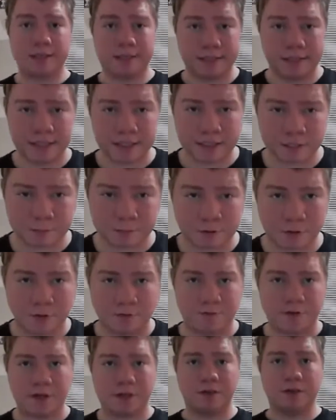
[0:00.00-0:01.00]
guest
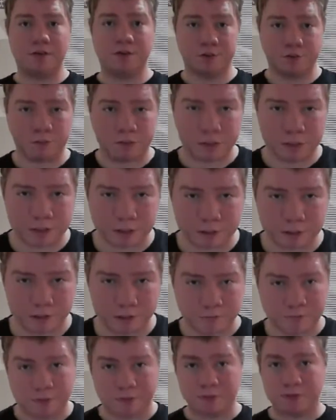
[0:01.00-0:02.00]
profile as well,
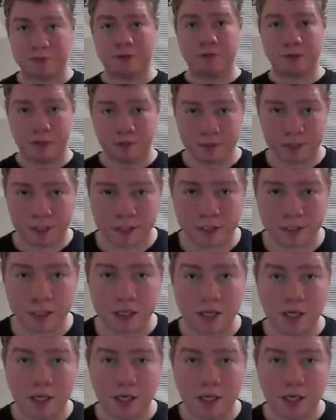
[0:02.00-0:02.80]
if you know what I mean.